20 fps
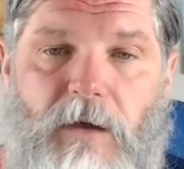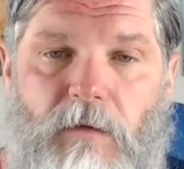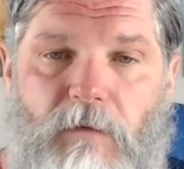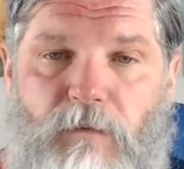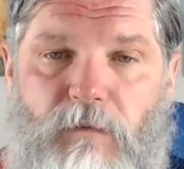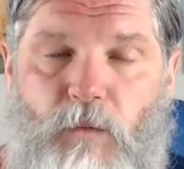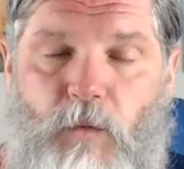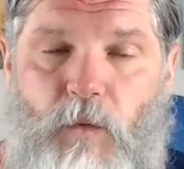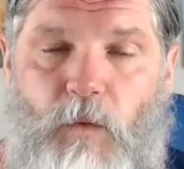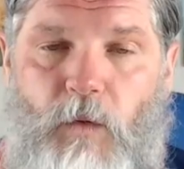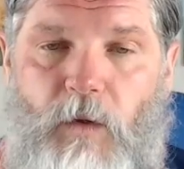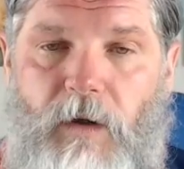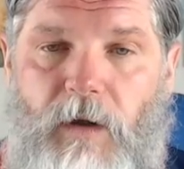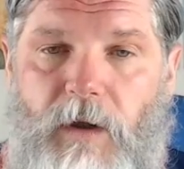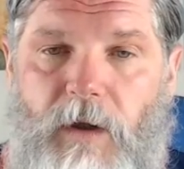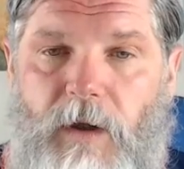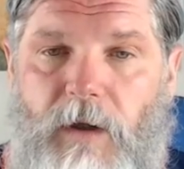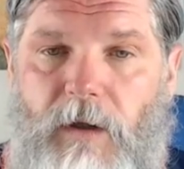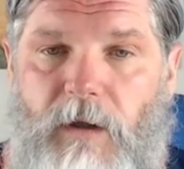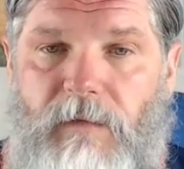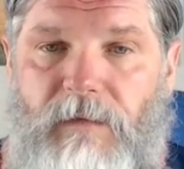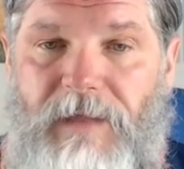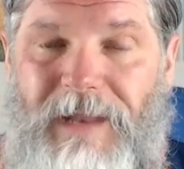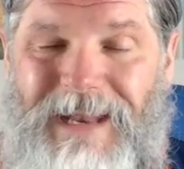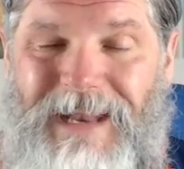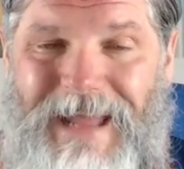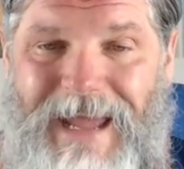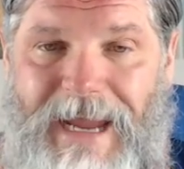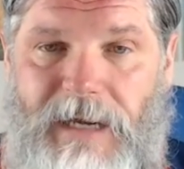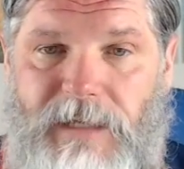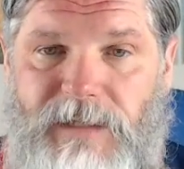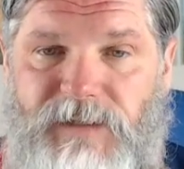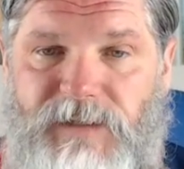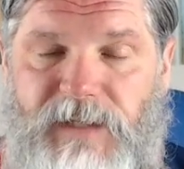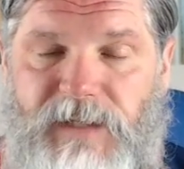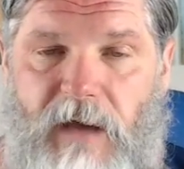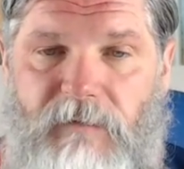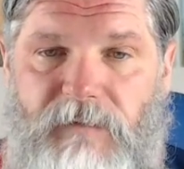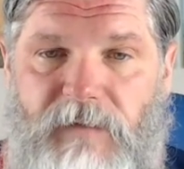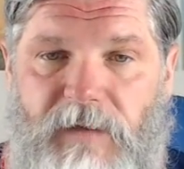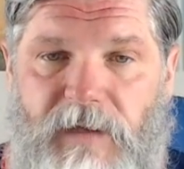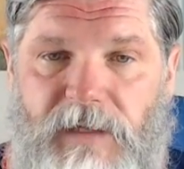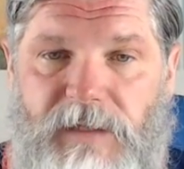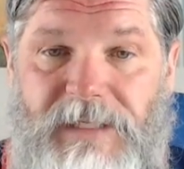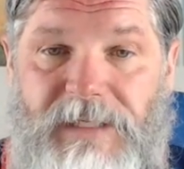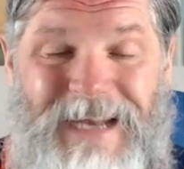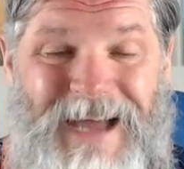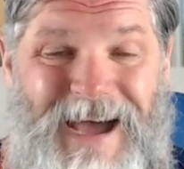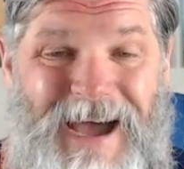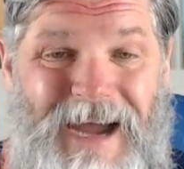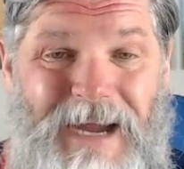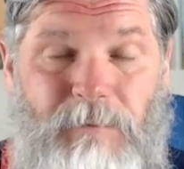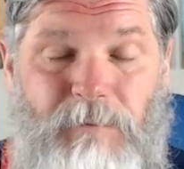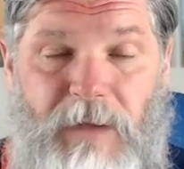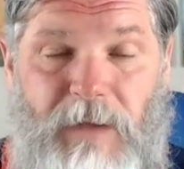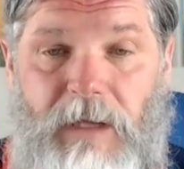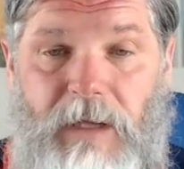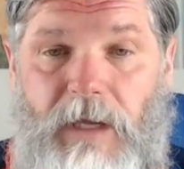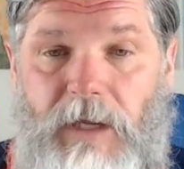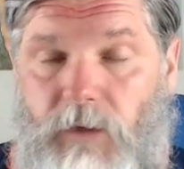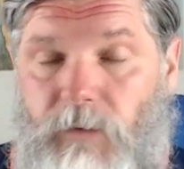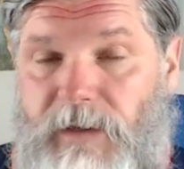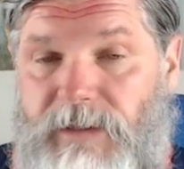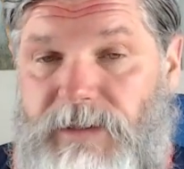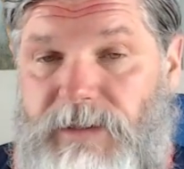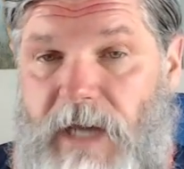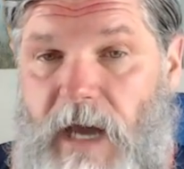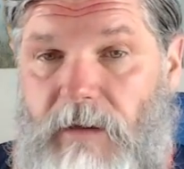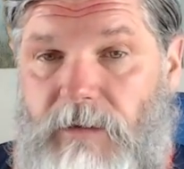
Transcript: for the land itself is $9 billion US.